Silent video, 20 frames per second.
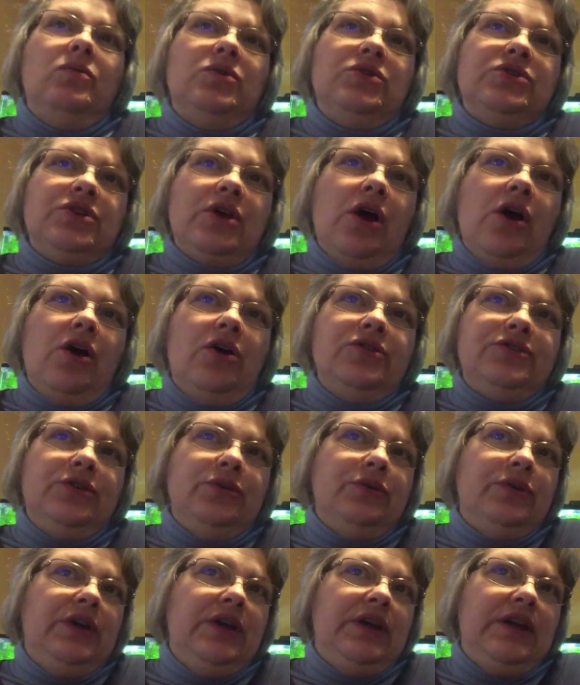was
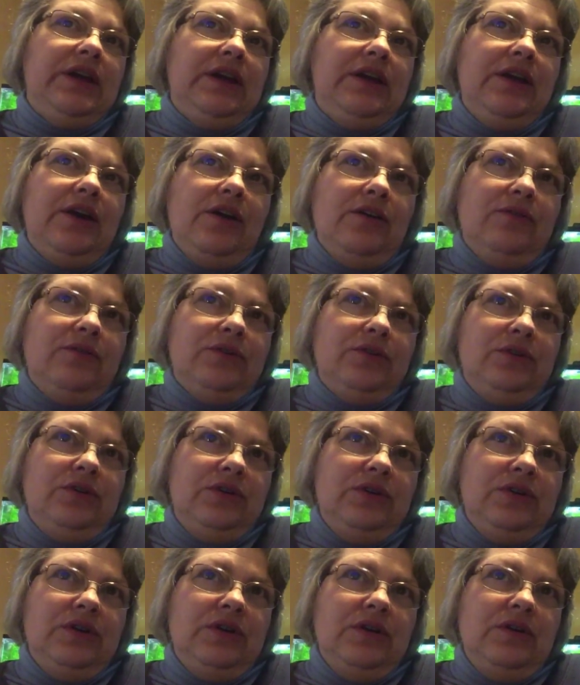also getting covered
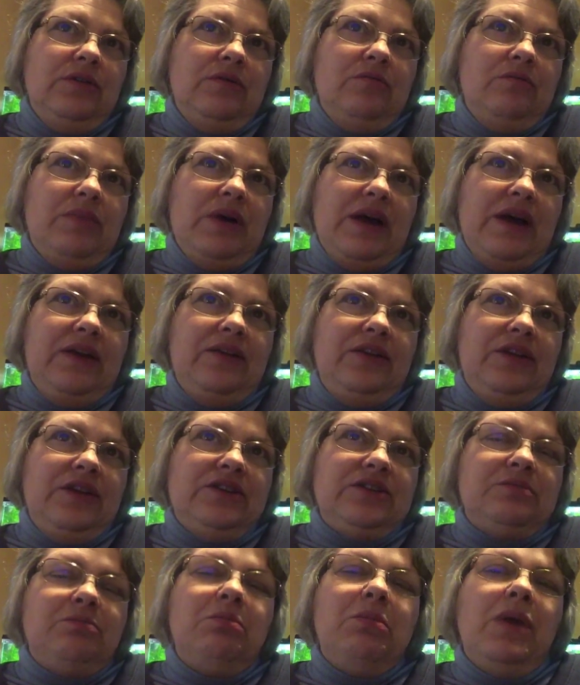by
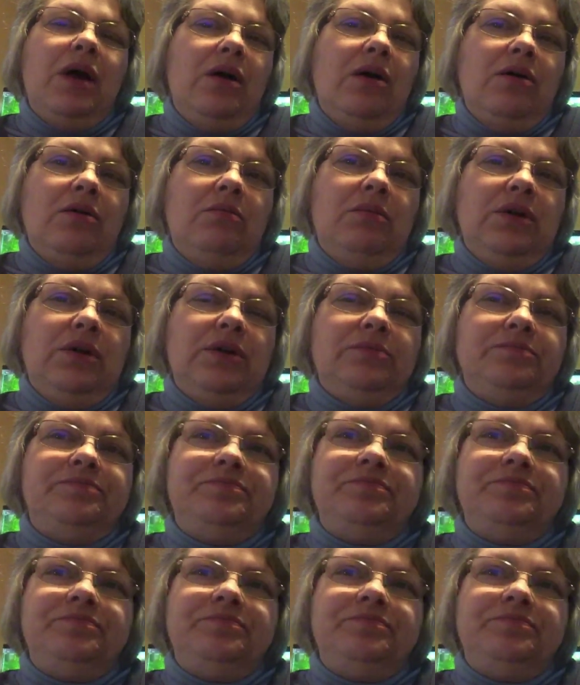this mulm.